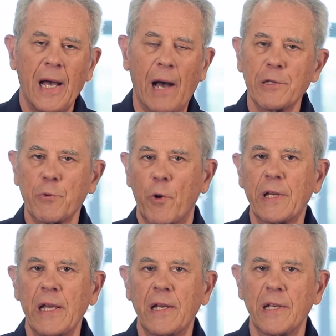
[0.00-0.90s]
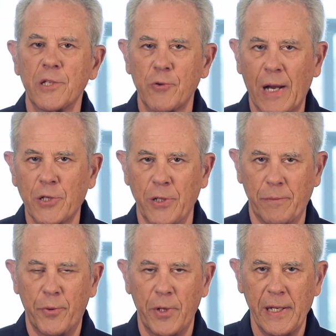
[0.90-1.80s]
I was working
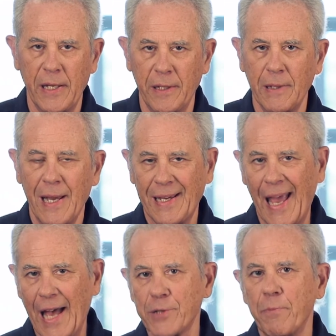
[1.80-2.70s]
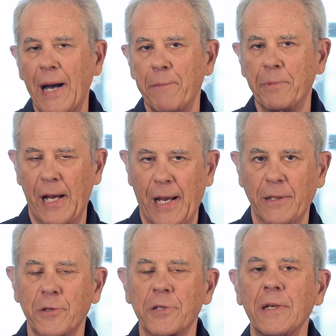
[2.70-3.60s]
construction, putting in gas
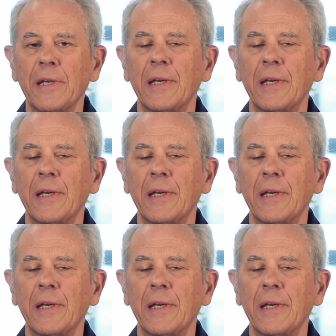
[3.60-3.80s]
pipelines.